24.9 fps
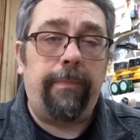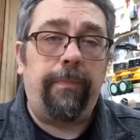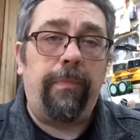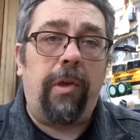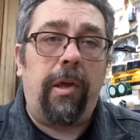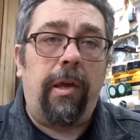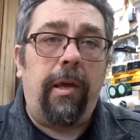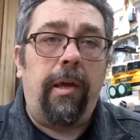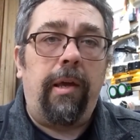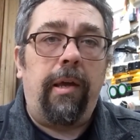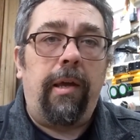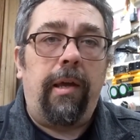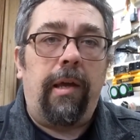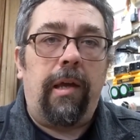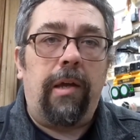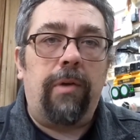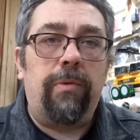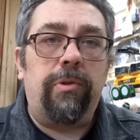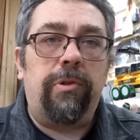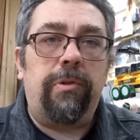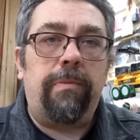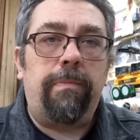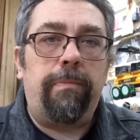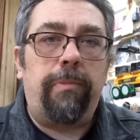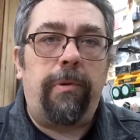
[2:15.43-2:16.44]
it. It
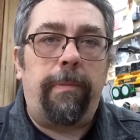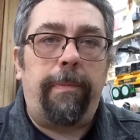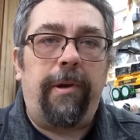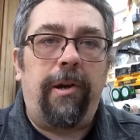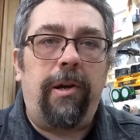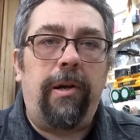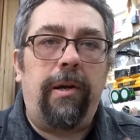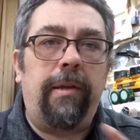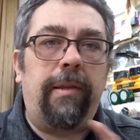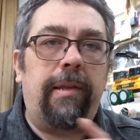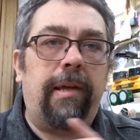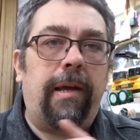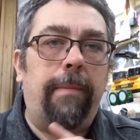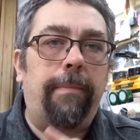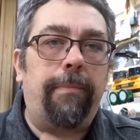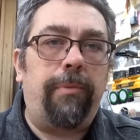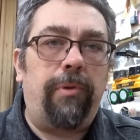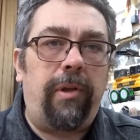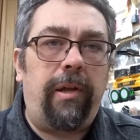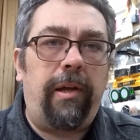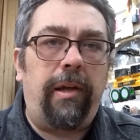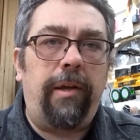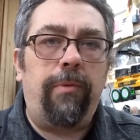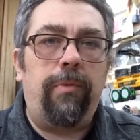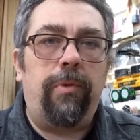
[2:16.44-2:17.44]
was preparing that
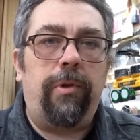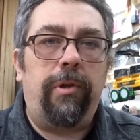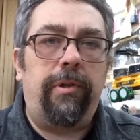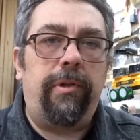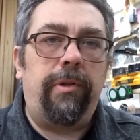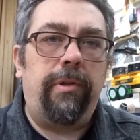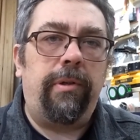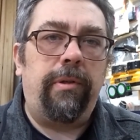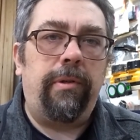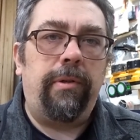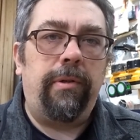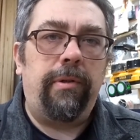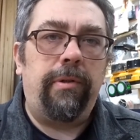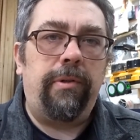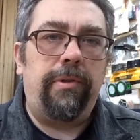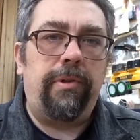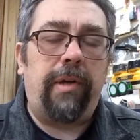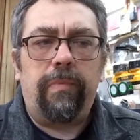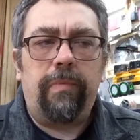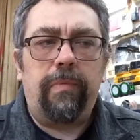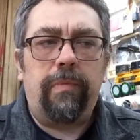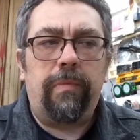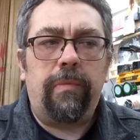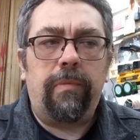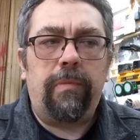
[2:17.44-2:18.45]
plywood.
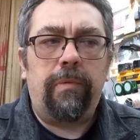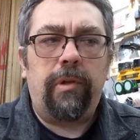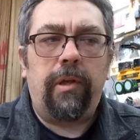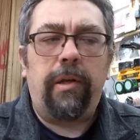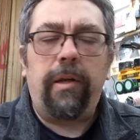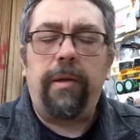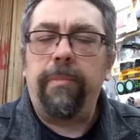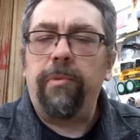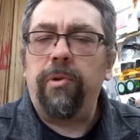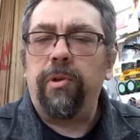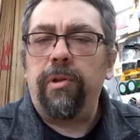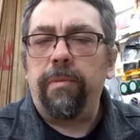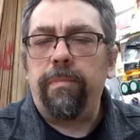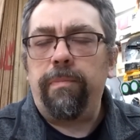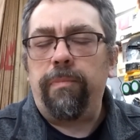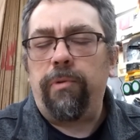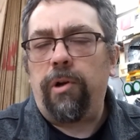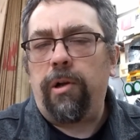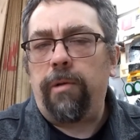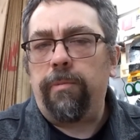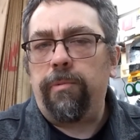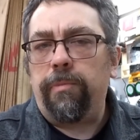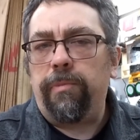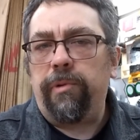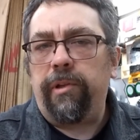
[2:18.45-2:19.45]
And I'm going to
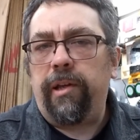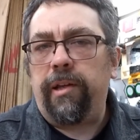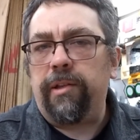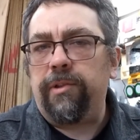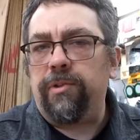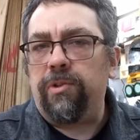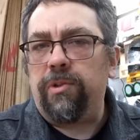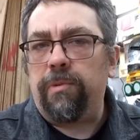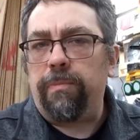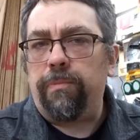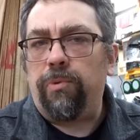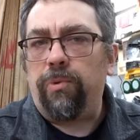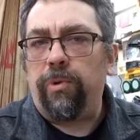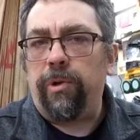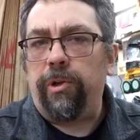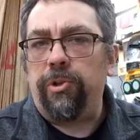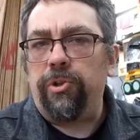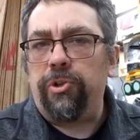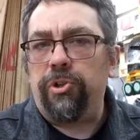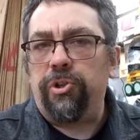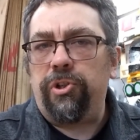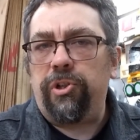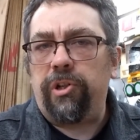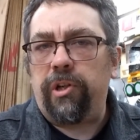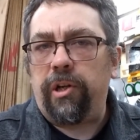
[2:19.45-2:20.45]
probably at some point
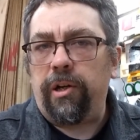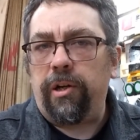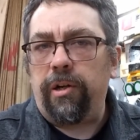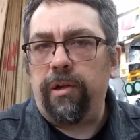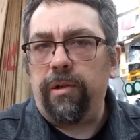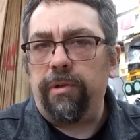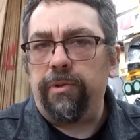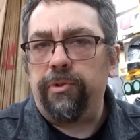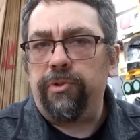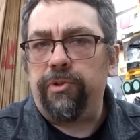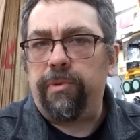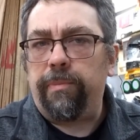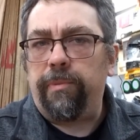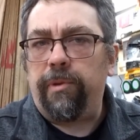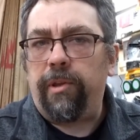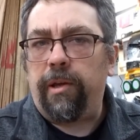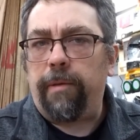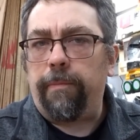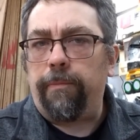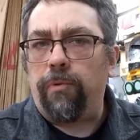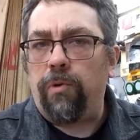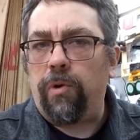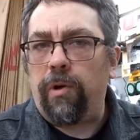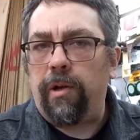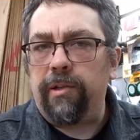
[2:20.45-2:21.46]
share some of
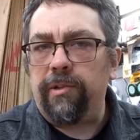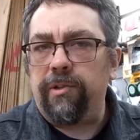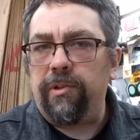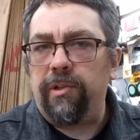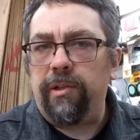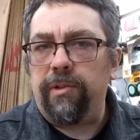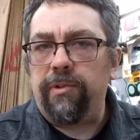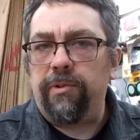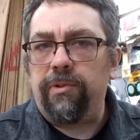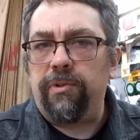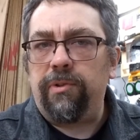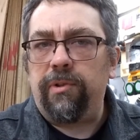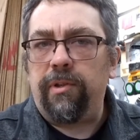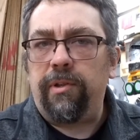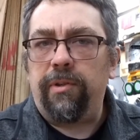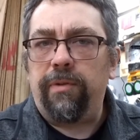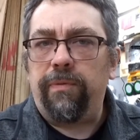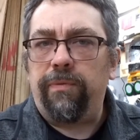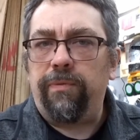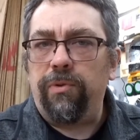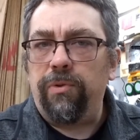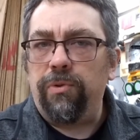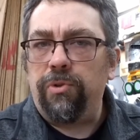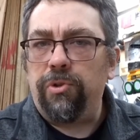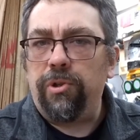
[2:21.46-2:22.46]
that process in the
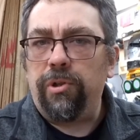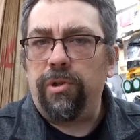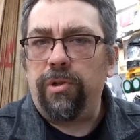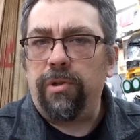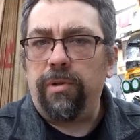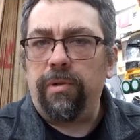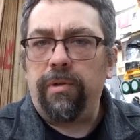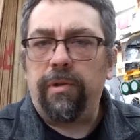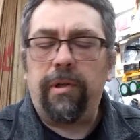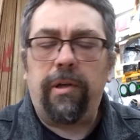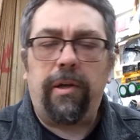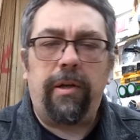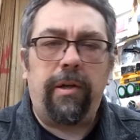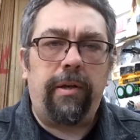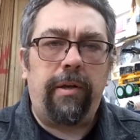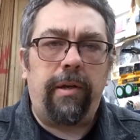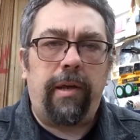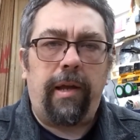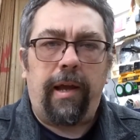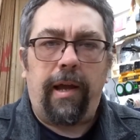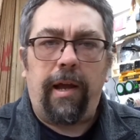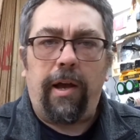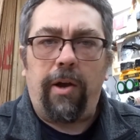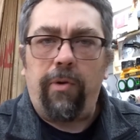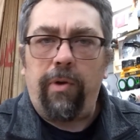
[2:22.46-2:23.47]
future on
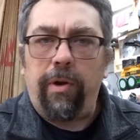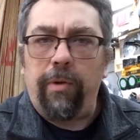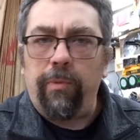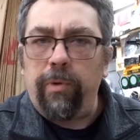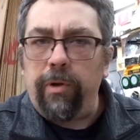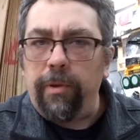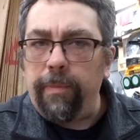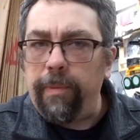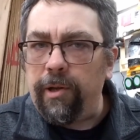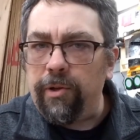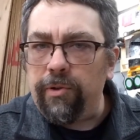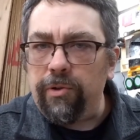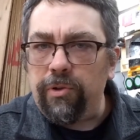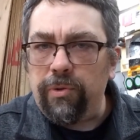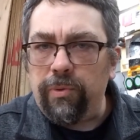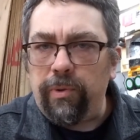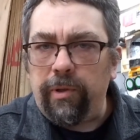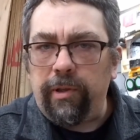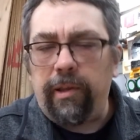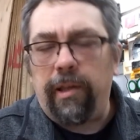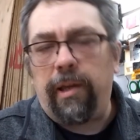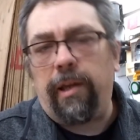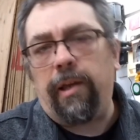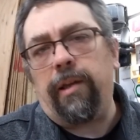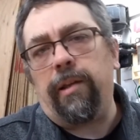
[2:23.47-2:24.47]
how I went about
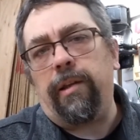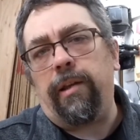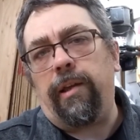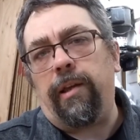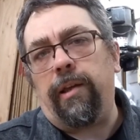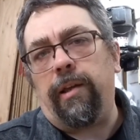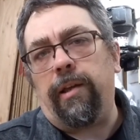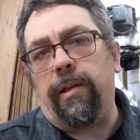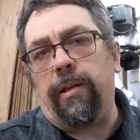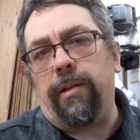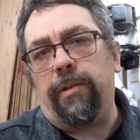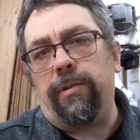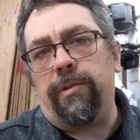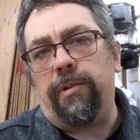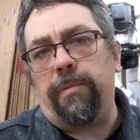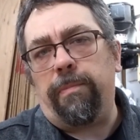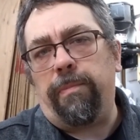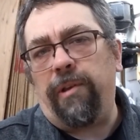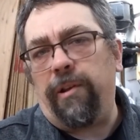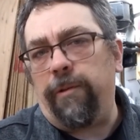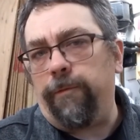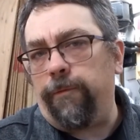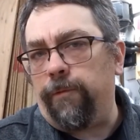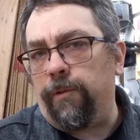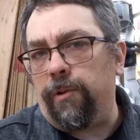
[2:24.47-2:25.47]
doing that and the
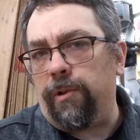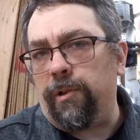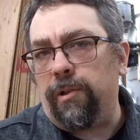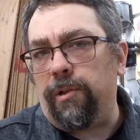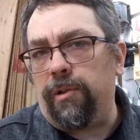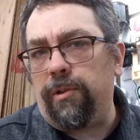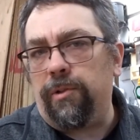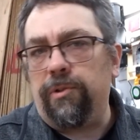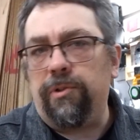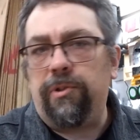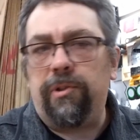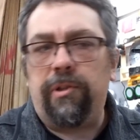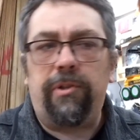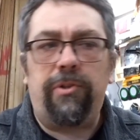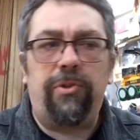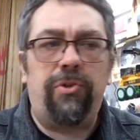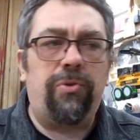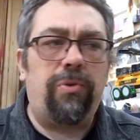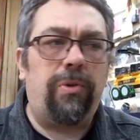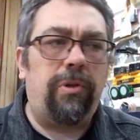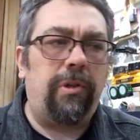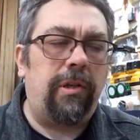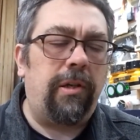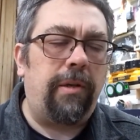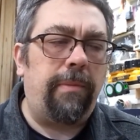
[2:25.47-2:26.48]
pitfalls and
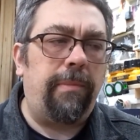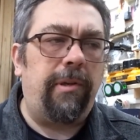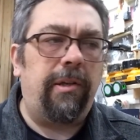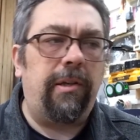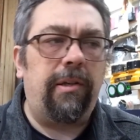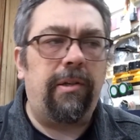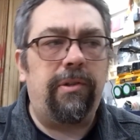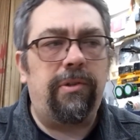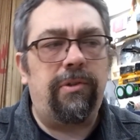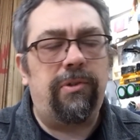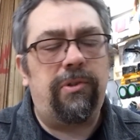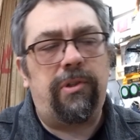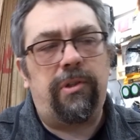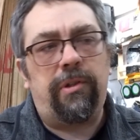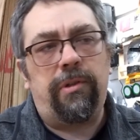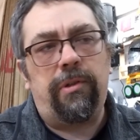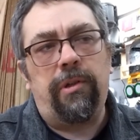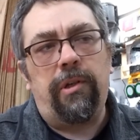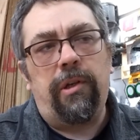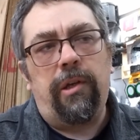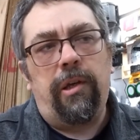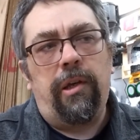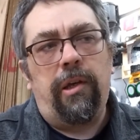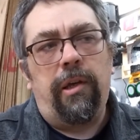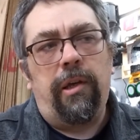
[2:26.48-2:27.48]
shortcomings and